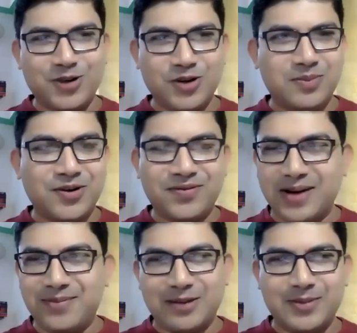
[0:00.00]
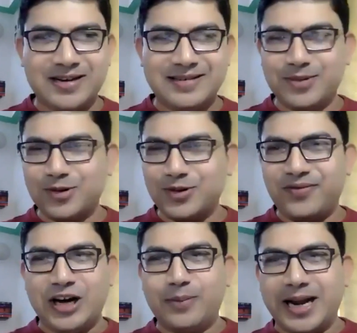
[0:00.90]
to you about 5-10 minutes about the
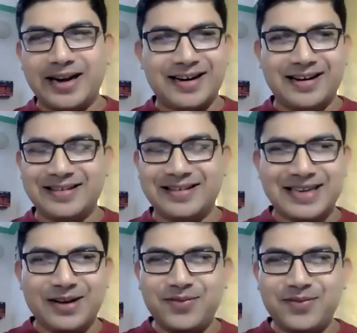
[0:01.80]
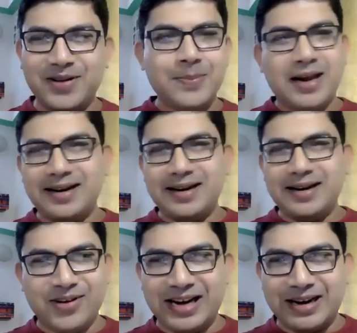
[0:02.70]
feedback and other stuff, and
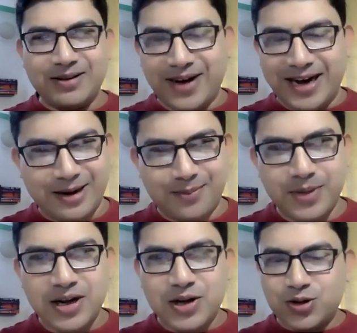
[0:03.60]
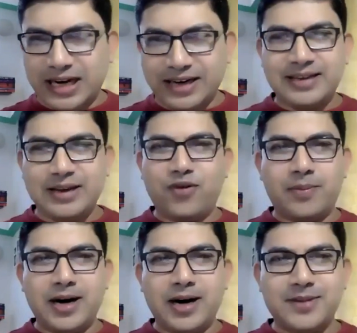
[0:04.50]
then we'll wind up. So that's the
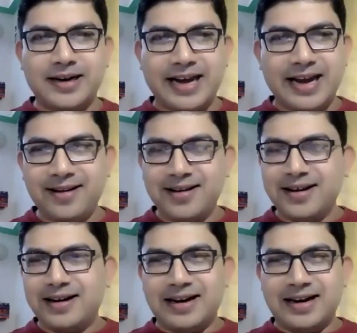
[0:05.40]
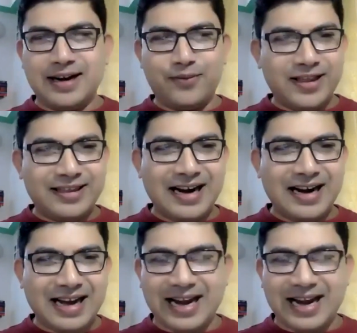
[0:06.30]
format of the day. With that,
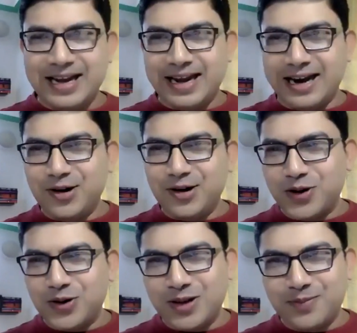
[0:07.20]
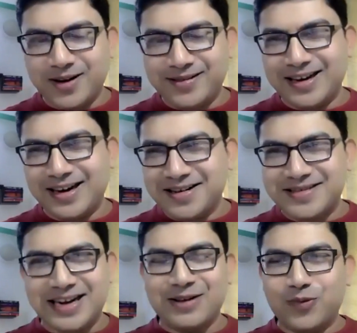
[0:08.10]
I hand it over to Deepak sir. And
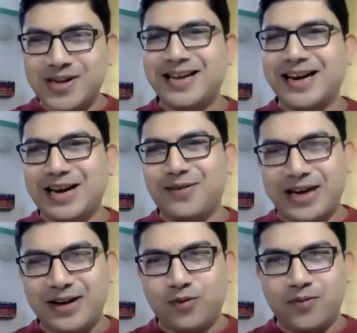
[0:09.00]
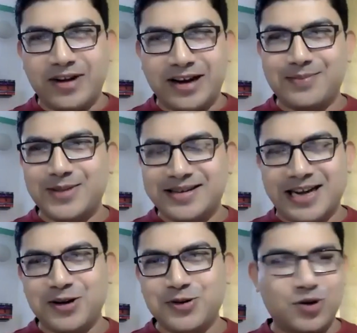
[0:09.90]
sir, once again, a very warm welcome and
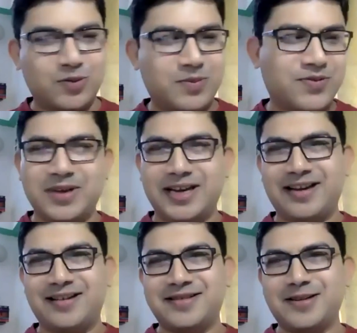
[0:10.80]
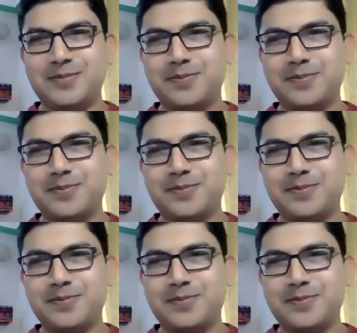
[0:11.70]
thank you so much for being here, sir.